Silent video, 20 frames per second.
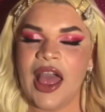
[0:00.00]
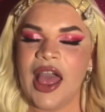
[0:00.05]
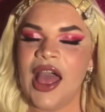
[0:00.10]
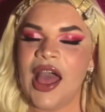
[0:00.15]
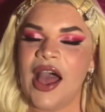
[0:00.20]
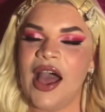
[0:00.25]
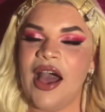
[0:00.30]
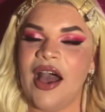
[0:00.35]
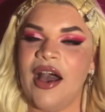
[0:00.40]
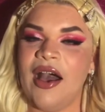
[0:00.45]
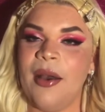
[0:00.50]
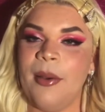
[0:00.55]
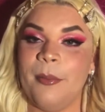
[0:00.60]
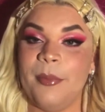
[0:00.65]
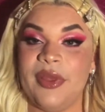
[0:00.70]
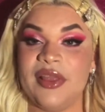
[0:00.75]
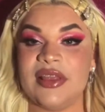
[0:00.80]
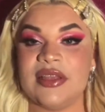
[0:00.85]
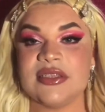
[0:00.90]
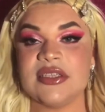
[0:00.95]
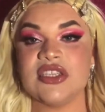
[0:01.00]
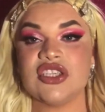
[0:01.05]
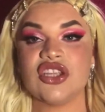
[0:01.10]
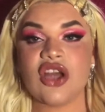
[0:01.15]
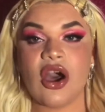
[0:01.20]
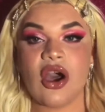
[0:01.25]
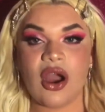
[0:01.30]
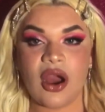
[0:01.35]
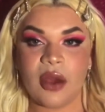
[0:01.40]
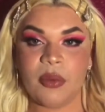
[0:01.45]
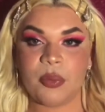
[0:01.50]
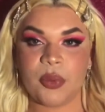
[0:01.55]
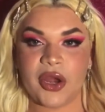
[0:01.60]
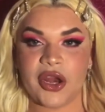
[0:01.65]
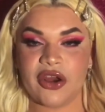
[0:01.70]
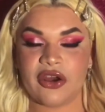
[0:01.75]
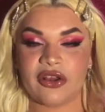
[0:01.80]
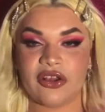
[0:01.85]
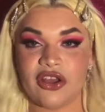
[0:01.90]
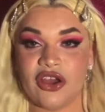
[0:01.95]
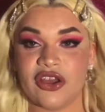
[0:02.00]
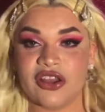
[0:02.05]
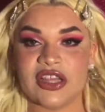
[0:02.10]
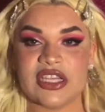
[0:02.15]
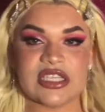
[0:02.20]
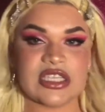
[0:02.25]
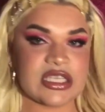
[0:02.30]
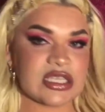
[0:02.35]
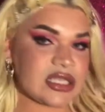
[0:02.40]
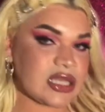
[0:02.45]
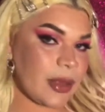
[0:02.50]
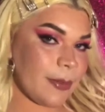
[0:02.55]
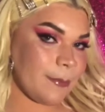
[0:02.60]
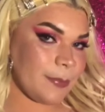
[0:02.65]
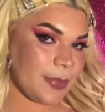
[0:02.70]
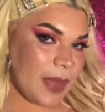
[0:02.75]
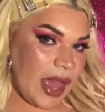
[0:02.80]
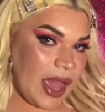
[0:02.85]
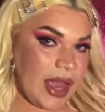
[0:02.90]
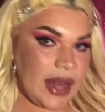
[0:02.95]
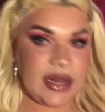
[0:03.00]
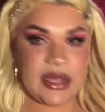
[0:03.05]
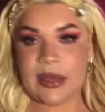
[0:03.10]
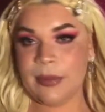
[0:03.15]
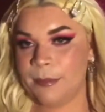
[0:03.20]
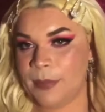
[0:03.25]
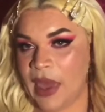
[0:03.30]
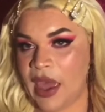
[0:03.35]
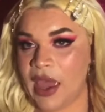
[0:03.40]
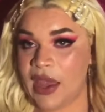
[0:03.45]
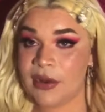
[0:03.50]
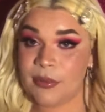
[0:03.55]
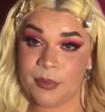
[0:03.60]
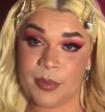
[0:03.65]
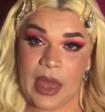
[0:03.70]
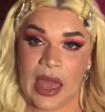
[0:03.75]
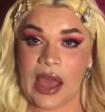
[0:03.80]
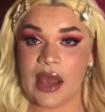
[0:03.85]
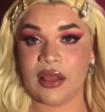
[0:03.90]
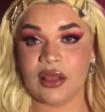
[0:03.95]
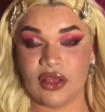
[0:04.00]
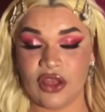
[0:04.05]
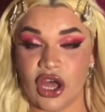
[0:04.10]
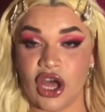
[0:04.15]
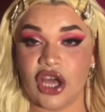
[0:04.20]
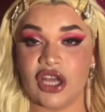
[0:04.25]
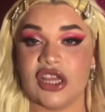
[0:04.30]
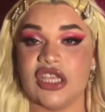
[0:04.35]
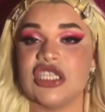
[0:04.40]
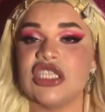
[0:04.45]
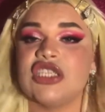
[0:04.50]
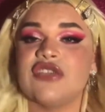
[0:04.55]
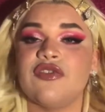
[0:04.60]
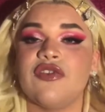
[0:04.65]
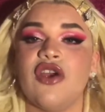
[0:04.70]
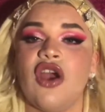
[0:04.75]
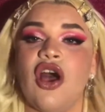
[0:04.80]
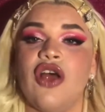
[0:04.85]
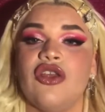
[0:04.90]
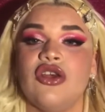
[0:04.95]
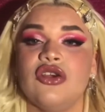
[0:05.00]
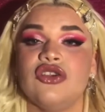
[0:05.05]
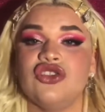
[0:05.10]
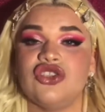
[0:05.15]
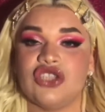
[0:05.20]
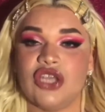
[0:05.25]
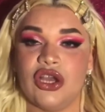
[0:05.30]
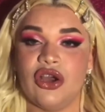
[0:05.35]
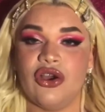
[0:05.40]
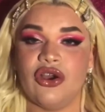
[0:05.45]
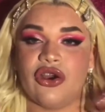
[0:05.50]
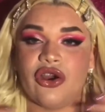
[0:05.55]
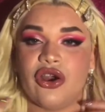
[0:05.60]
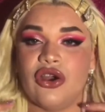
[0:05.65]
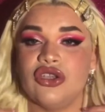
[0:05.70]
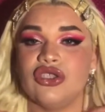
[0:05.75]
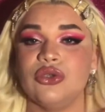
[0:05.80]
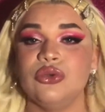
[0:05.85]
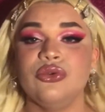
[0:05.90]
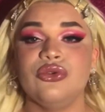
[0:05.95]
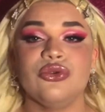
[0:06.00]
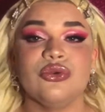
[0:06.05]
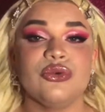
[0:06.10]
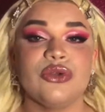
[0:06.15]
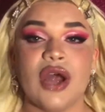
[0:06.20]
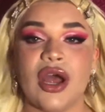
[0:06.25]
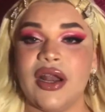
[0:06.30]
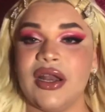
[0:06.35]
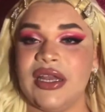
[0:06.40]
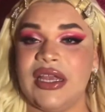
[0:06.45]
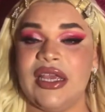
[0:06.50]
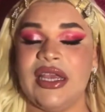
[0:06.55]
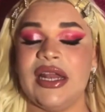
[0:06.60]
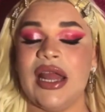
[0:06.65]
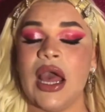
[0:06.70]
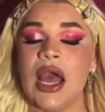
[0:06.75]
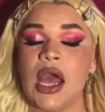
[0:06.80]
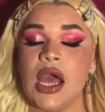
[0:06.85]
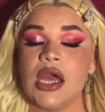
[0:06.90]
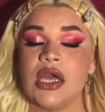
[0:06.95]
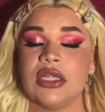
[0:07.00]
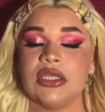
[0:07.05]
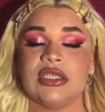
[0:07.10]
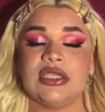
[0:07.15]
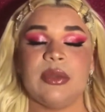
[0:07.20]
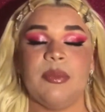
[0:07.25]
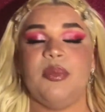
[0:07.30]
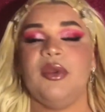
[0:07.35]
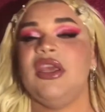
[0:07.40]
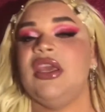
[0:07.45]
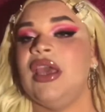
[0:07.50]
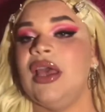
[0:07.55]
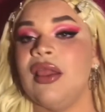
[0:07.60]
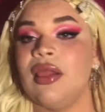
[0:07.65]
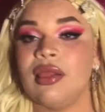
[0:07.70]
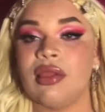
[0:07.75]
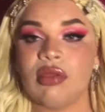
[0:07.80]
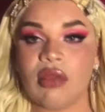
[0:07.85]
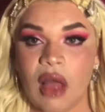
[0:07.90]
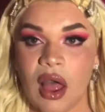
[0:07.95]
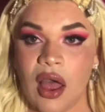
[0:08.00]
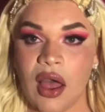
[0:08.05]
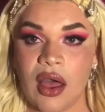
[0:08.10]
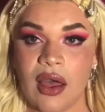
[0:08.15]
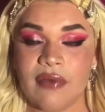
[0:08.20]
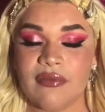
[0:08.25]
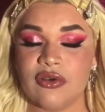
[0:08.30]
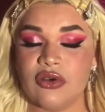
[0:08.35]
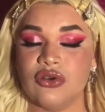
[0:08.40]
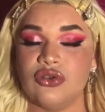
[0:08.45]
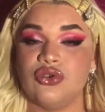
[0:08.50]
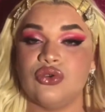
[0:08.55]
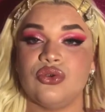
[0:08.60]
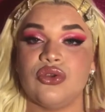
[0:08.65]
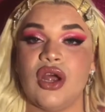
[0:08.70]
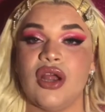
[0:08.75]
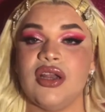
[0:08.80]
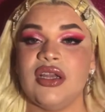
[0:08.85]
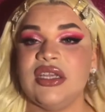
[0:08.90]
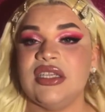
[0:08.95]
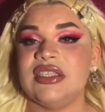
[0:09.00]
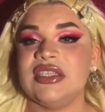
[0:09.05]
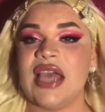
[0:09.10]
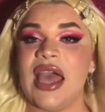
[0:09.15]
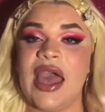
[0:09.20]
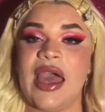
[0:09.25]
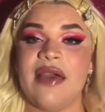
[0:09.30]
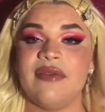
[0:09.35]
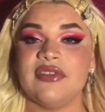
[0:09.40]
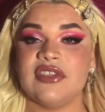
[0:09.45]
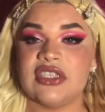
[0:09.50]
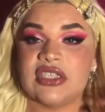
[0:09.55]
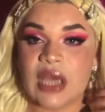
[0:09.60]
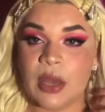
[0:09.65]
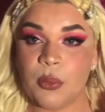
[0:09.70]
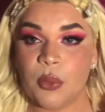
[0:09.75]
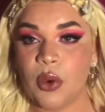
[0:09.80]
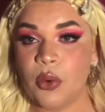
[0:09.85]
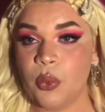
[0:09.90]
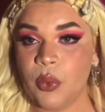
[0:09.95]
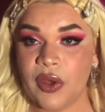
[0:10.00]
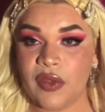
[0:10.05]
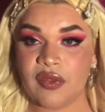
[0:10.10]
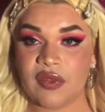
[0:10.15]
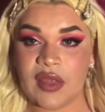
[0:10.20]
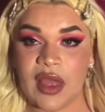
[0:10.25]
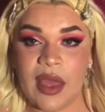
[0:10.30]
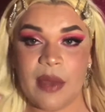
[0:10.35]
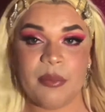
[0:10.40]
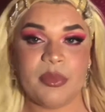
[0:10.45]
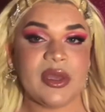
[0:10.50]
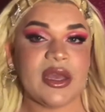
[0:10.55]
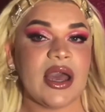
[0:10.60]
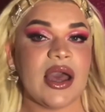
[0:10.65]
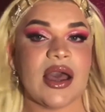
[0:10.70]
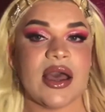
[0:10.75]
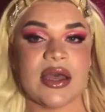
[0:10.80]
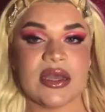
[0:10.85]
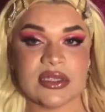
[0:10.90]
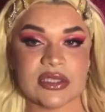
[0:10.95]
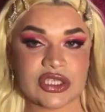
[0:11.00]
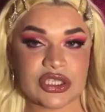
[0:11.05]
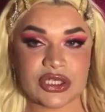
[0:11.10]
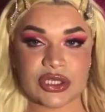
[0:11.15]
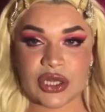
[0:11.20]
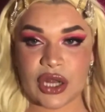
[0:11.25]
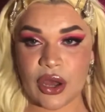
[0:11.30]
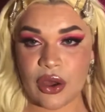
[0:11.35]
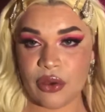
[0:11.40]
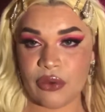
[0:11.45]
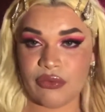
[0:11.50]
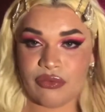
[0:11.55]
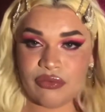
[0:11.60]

But this is the Heartbreaker look. This is the baddie, bad look. This is for all those single girls who do not need to be in love, who do not need to have someone with them because, you know,